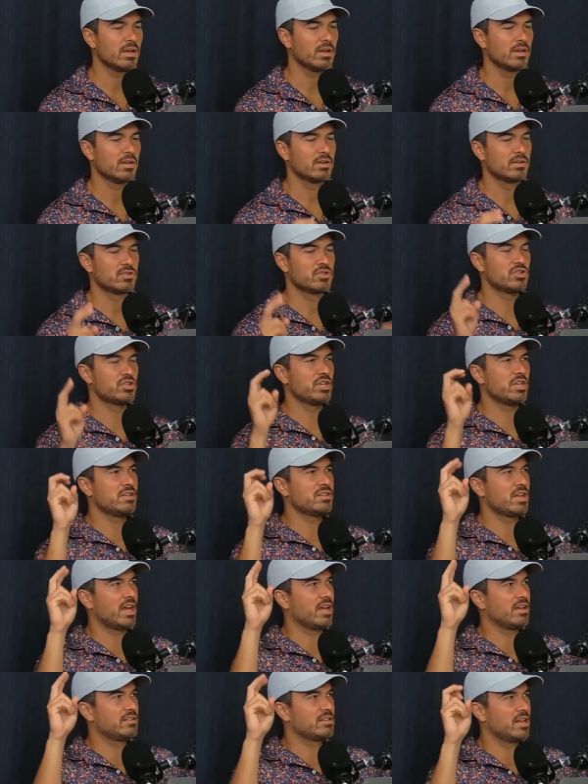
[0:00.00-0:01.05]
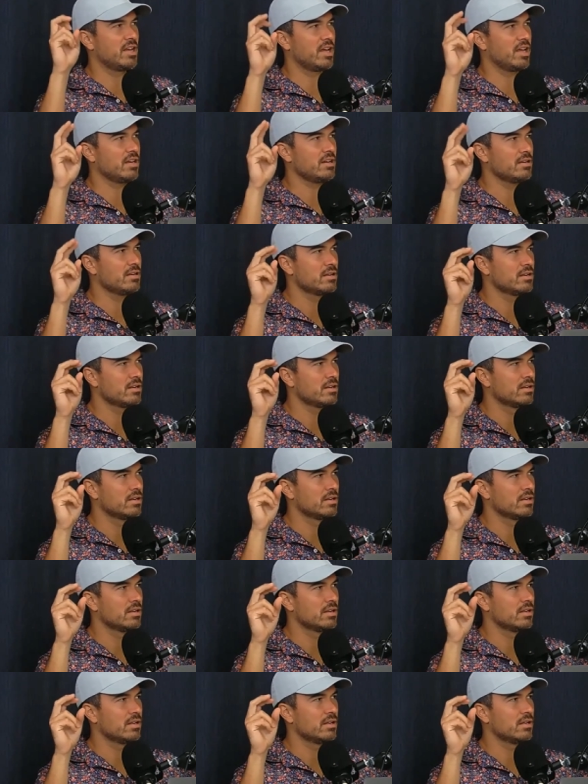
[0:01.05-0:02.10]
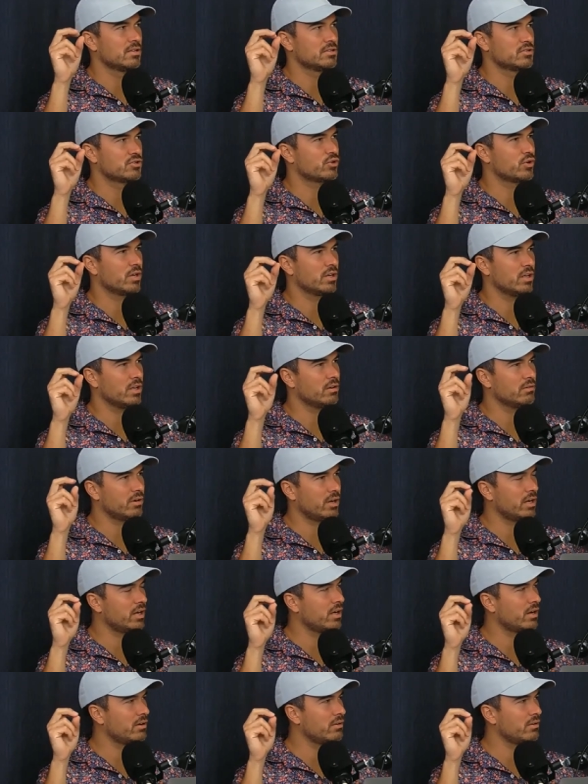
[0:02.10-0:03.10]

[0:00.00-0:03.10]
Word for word: She's a ten is trending right now.